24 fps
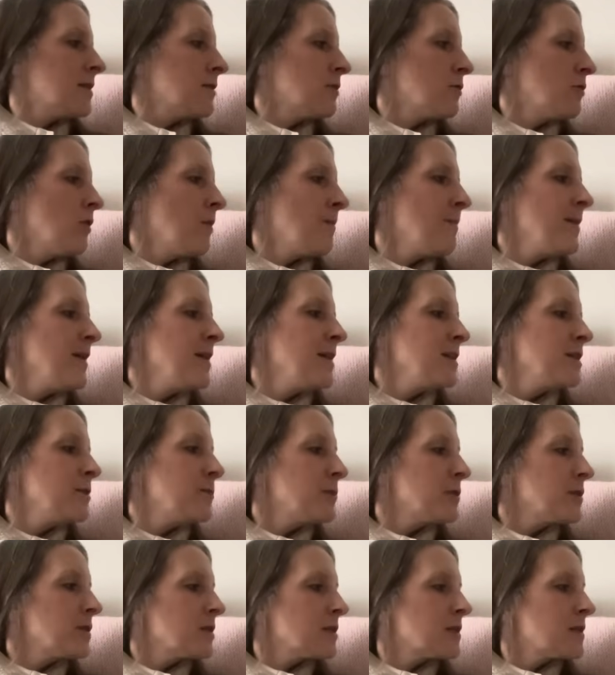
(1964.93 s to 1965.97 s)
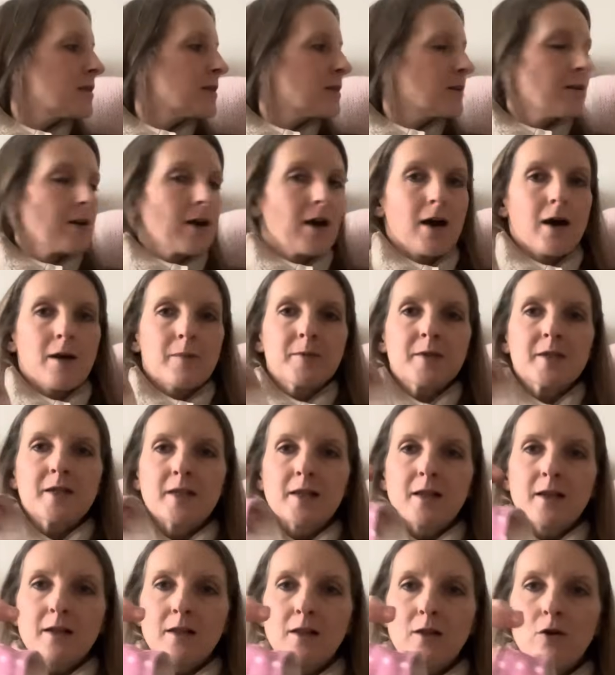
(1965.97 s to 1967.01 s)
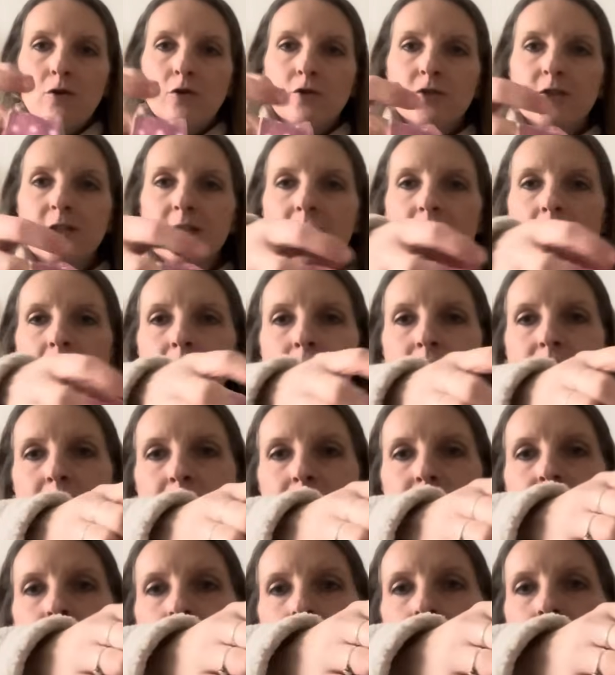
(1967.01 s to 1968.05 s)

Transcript: well not minis but scraps and little odds and ends.